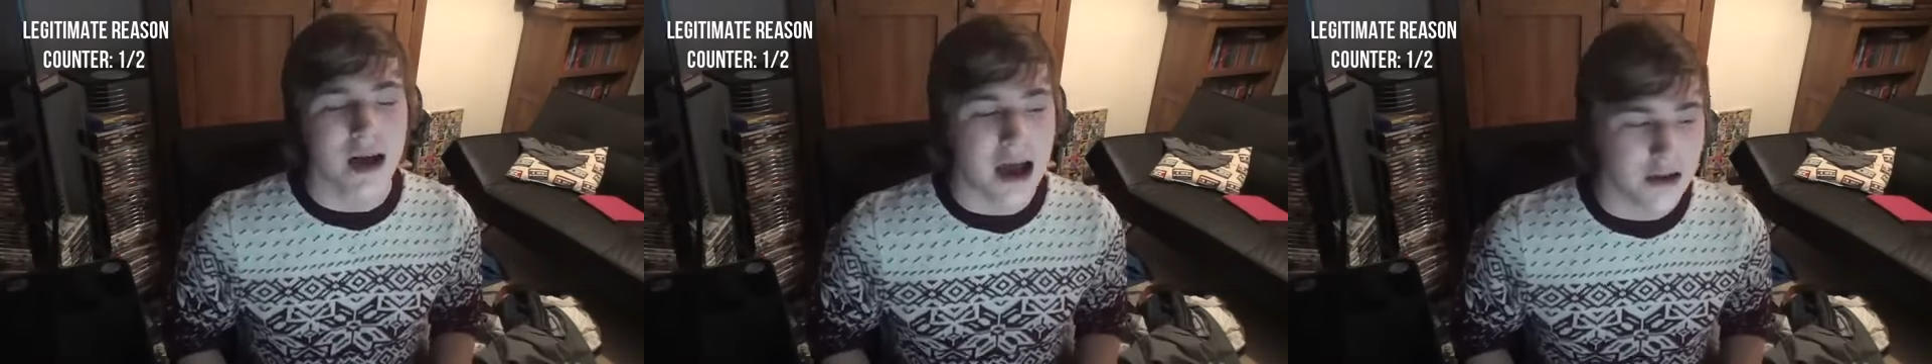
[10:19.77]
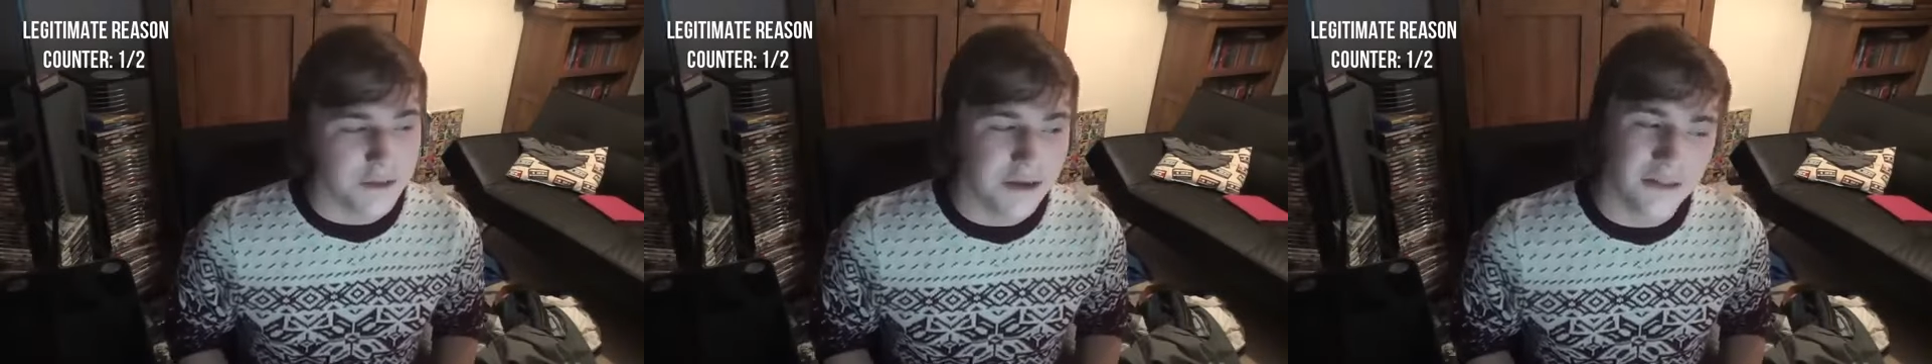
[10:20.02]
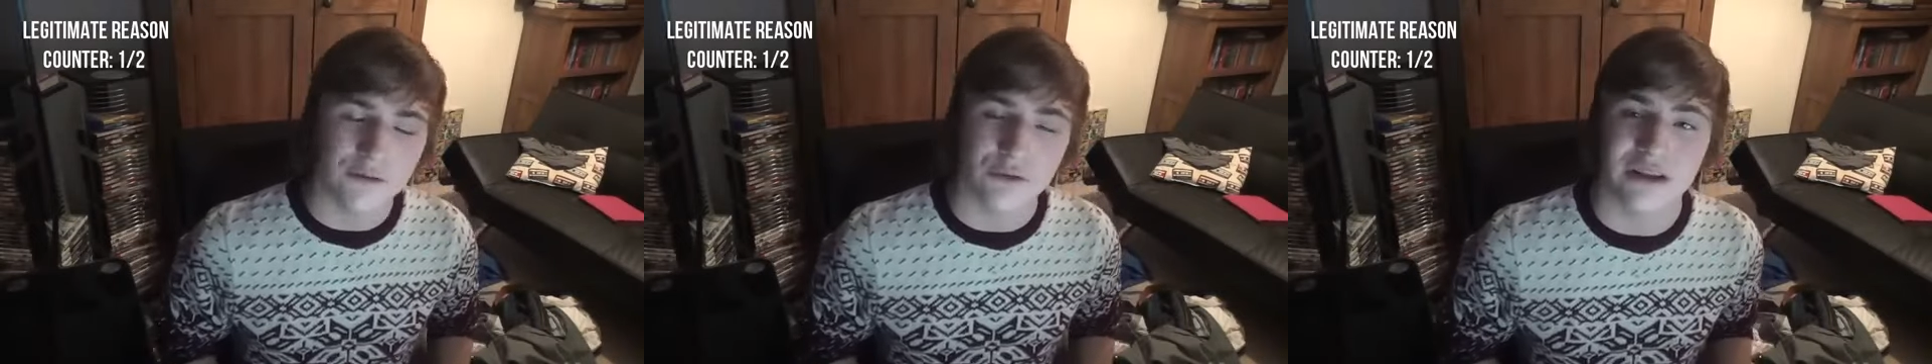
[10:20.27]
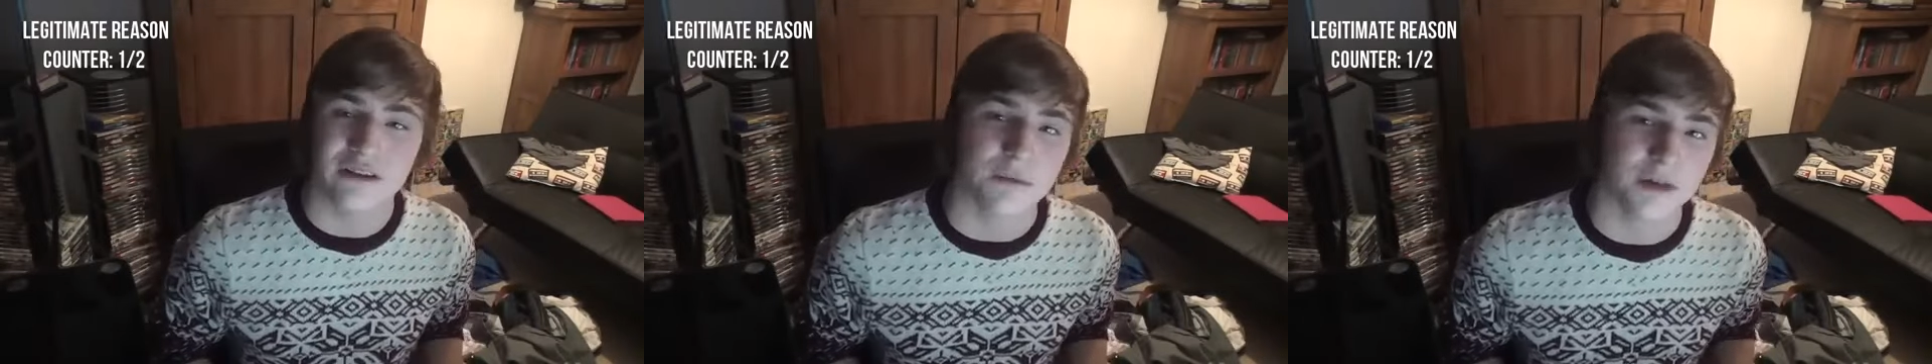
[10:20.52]
And I think that
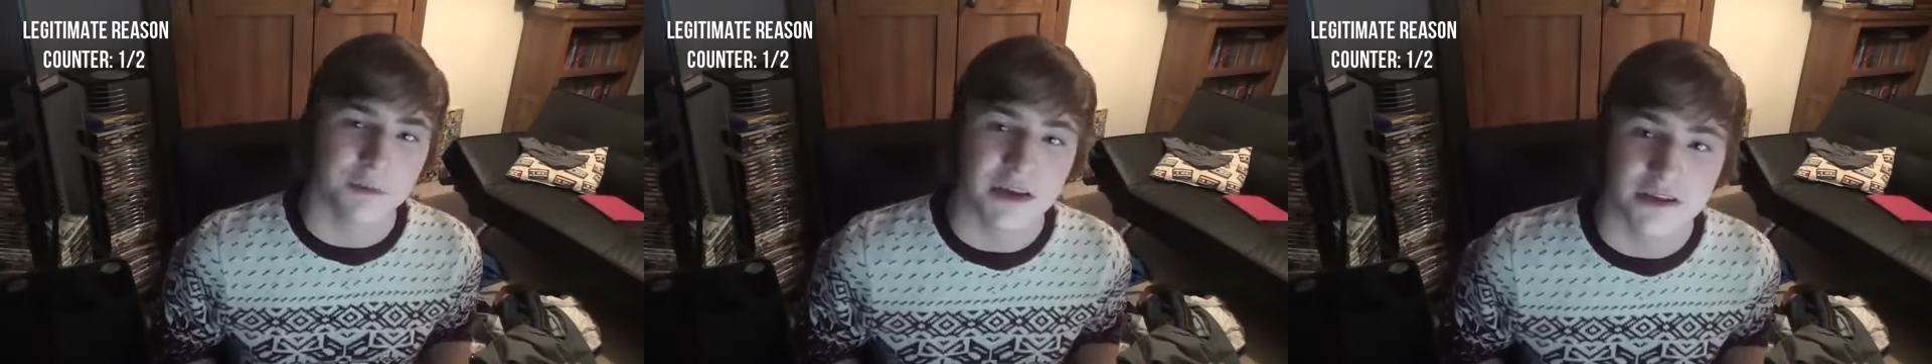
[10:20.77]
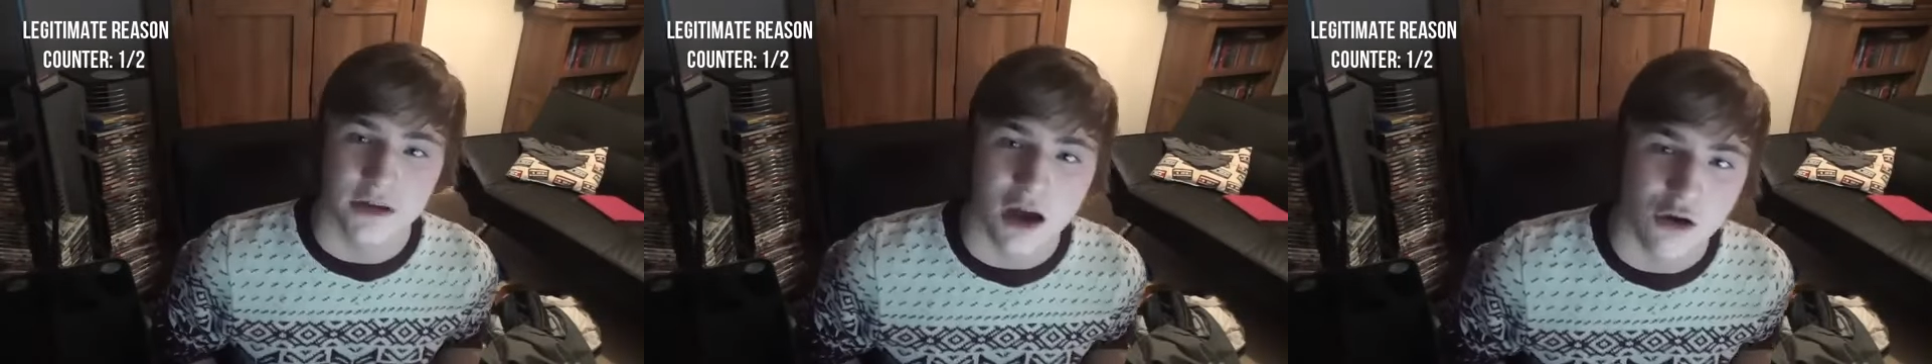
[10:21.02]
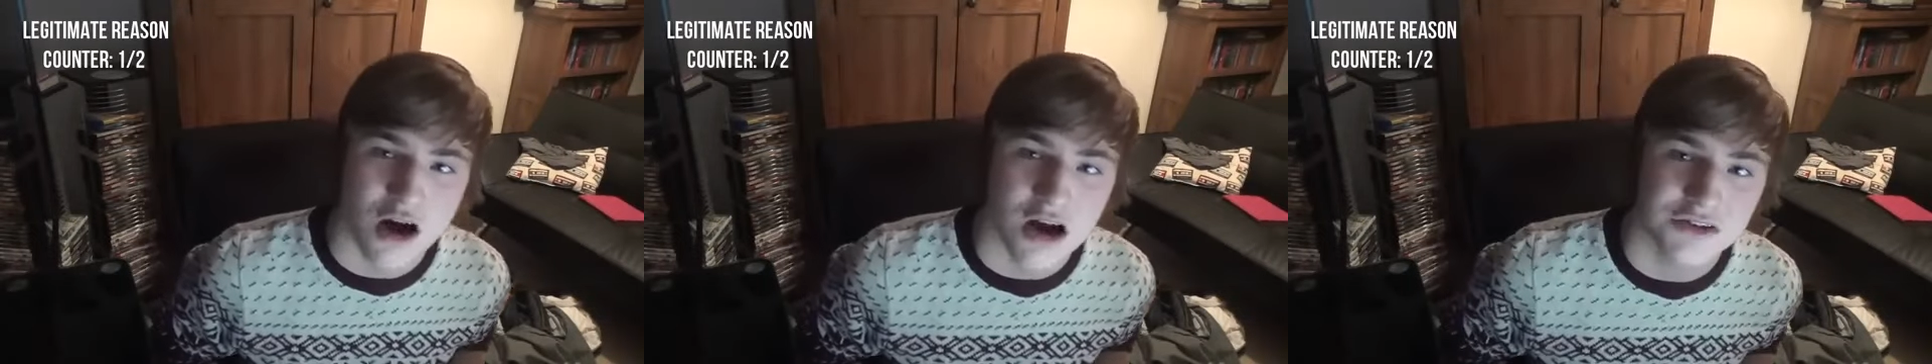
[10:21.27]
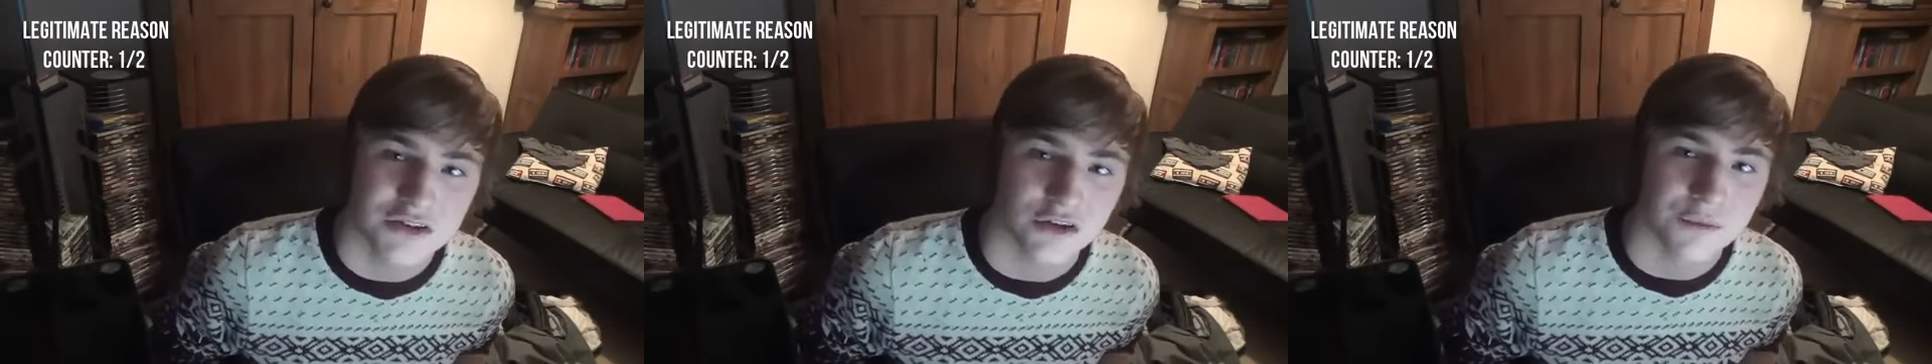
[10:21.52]
really sums up the entire
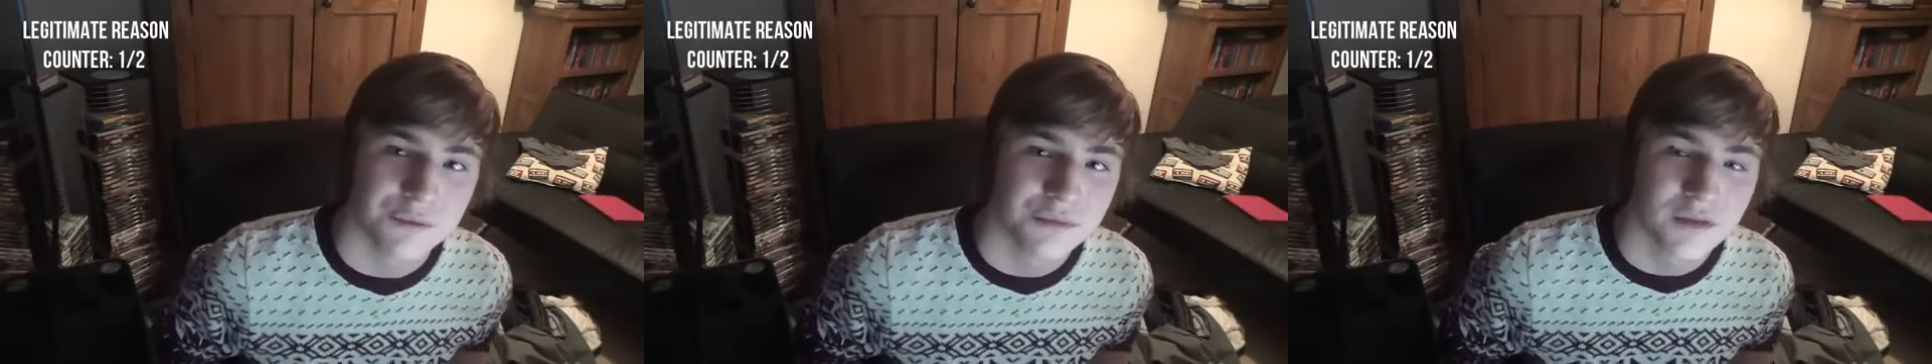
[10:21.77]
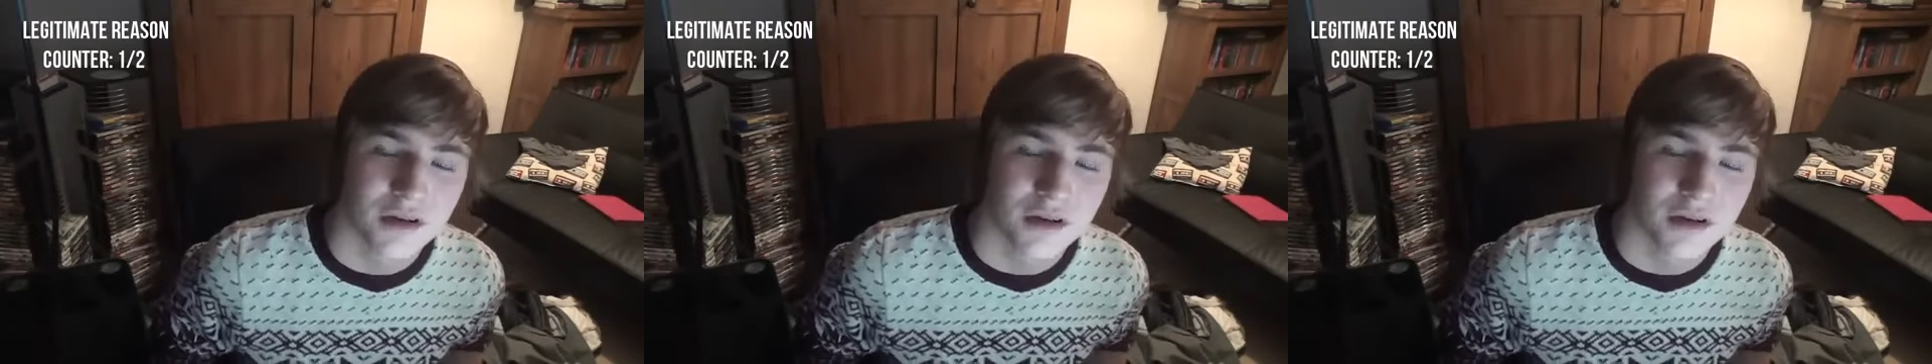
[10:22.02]
article.